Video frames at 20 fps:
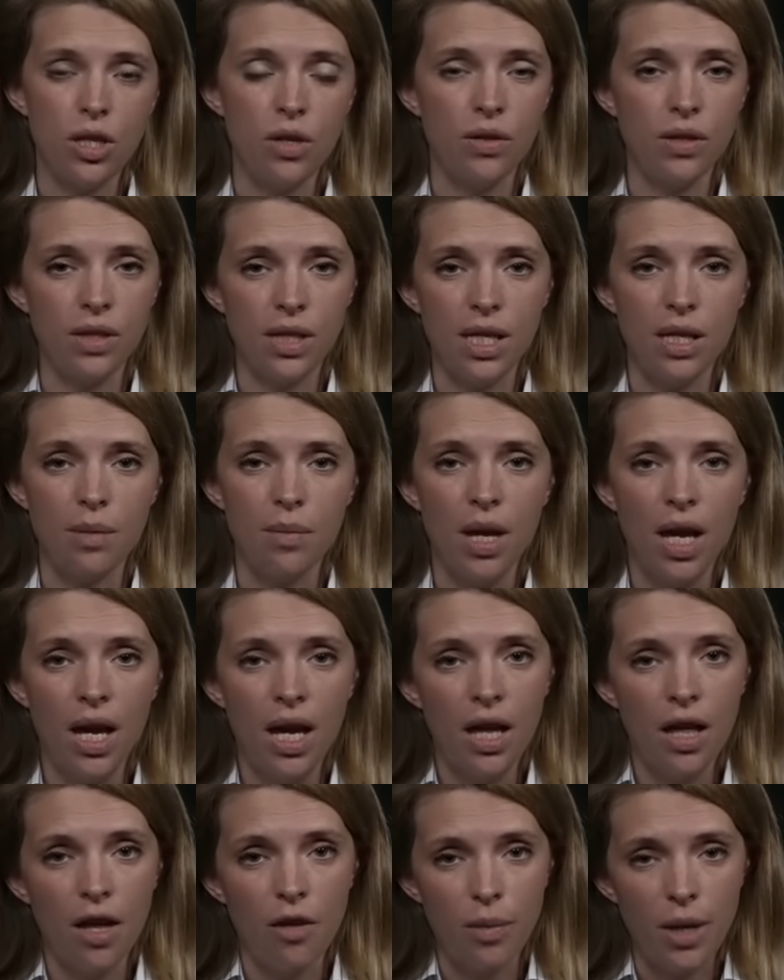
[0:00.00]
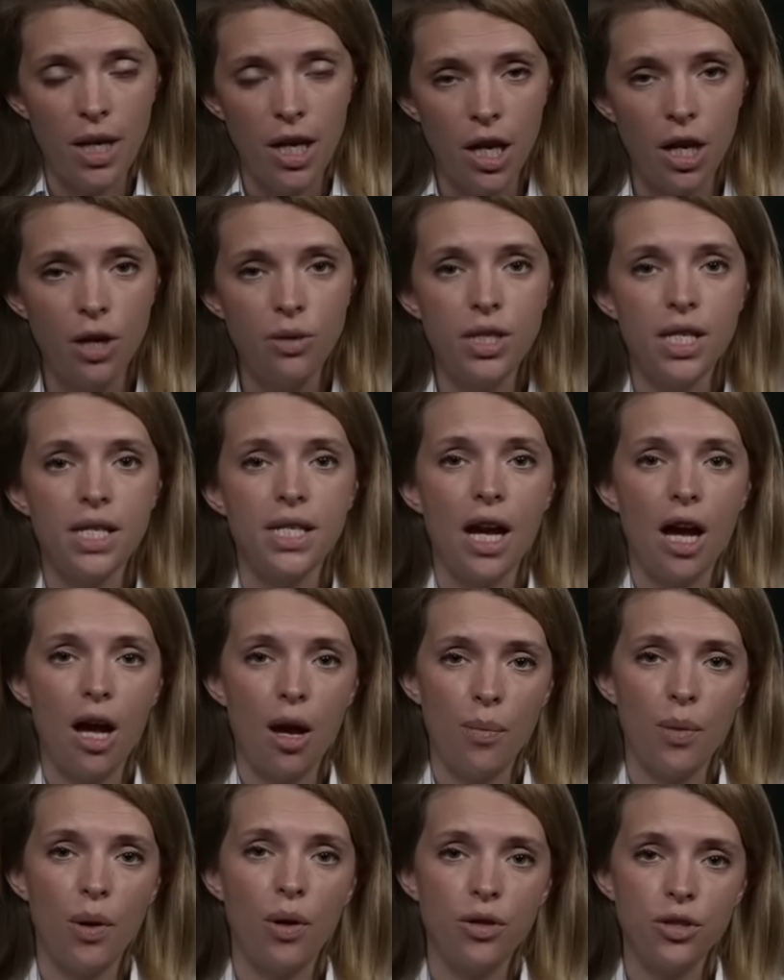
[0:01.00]
You can see them have been loaded
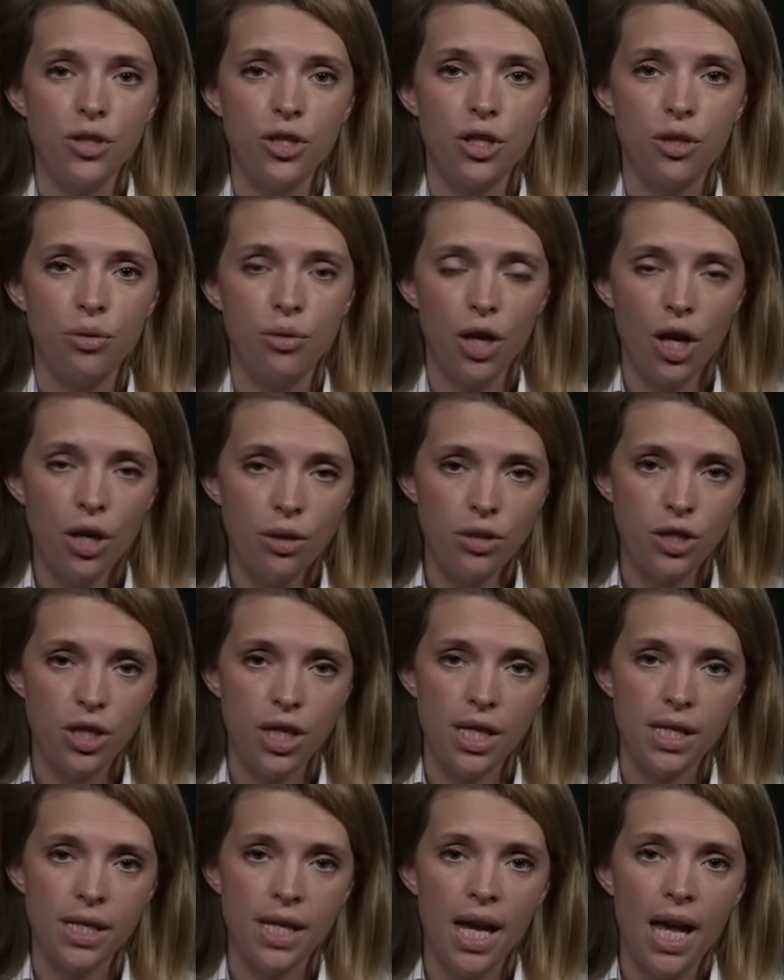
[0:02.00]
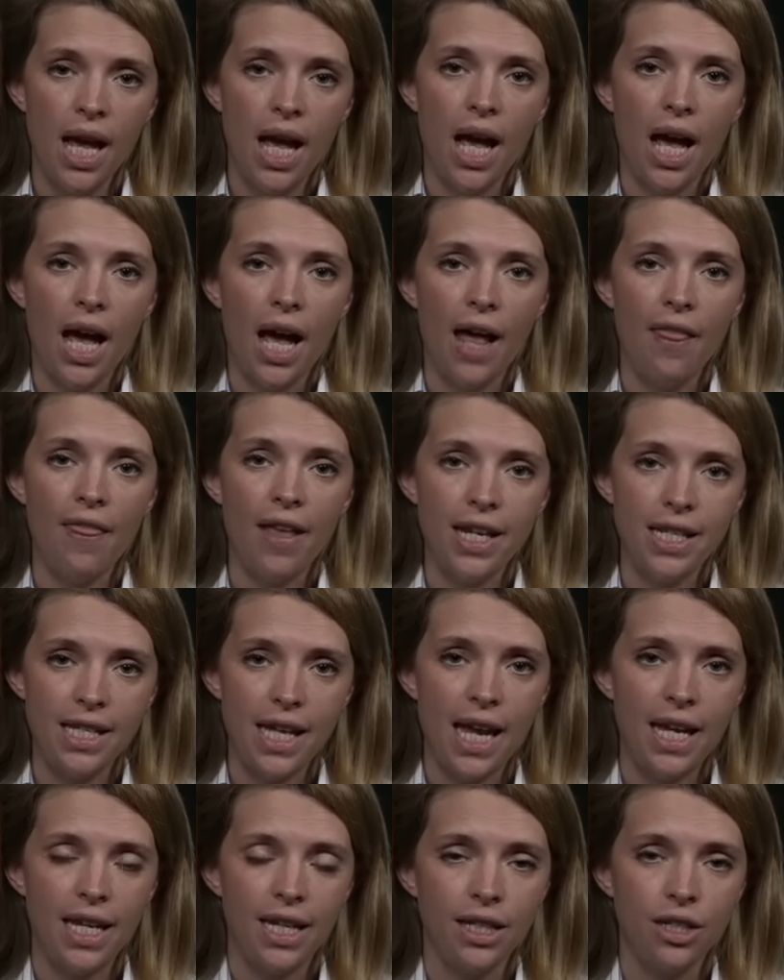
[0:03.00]
up onto coaches uh, and then
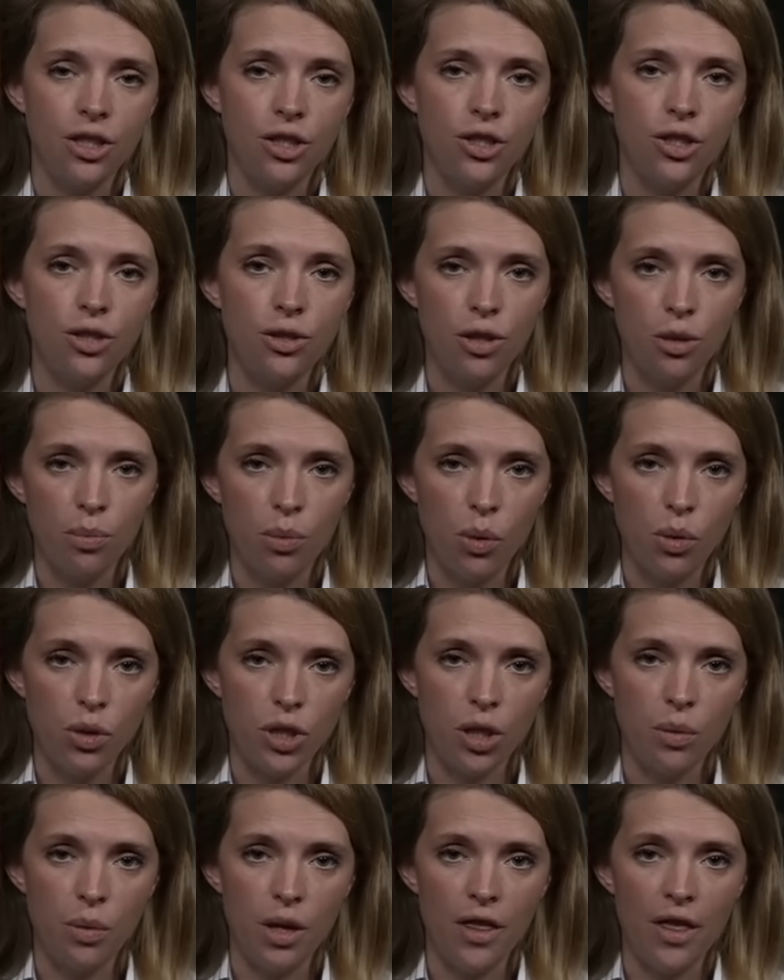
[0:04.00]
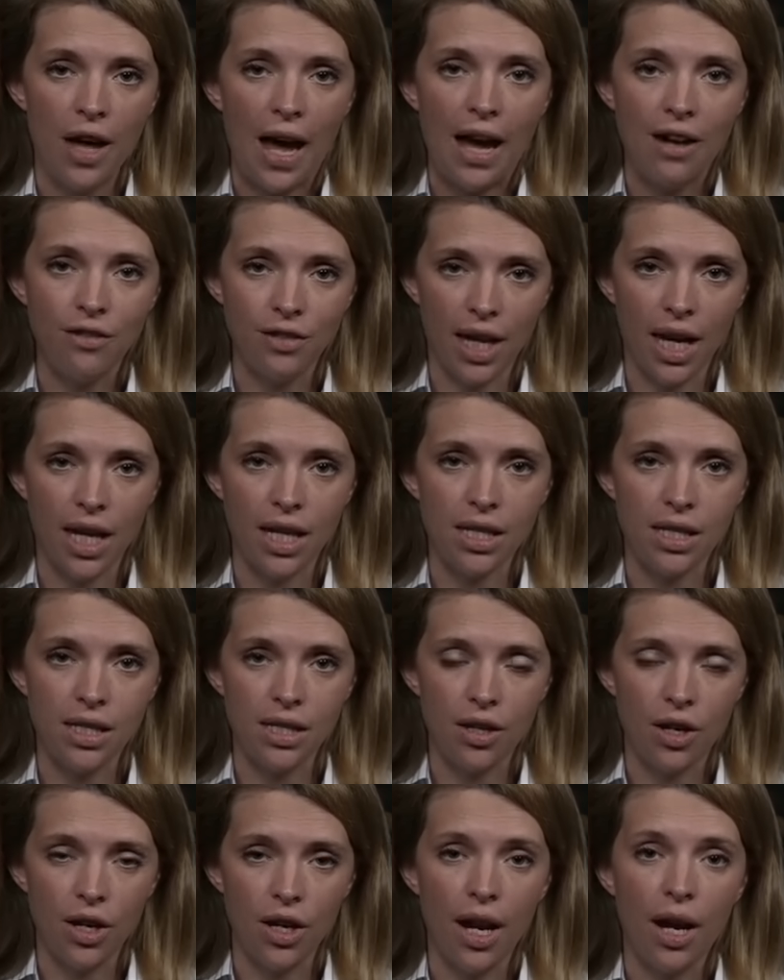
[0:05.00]
taken to the border with
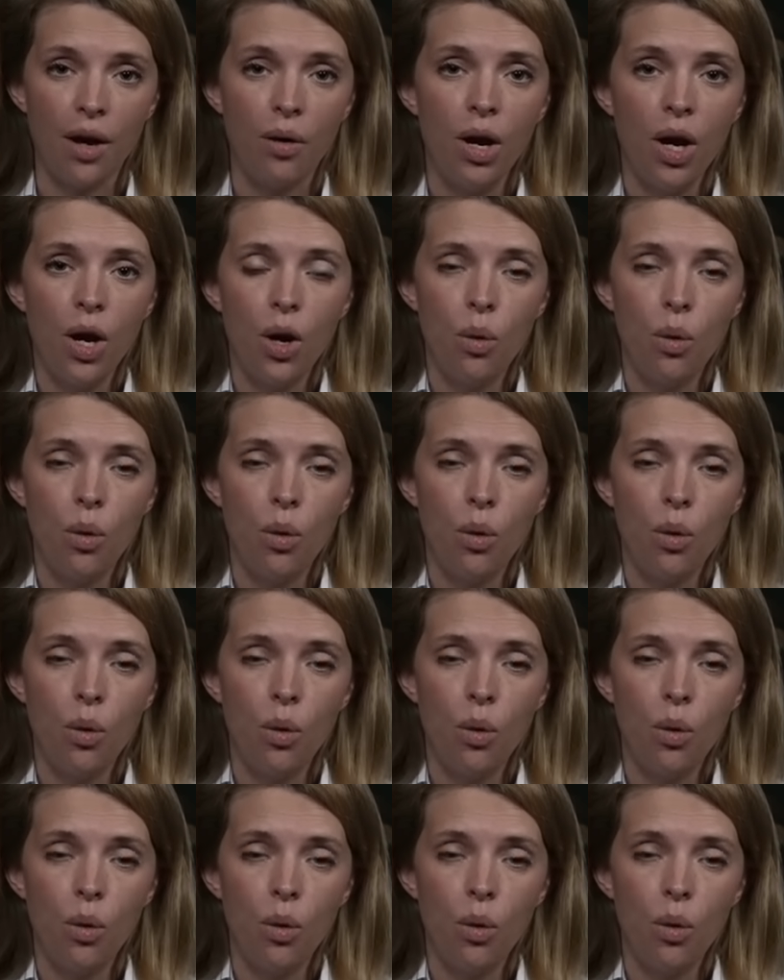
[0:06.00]
Afghanistan. Now,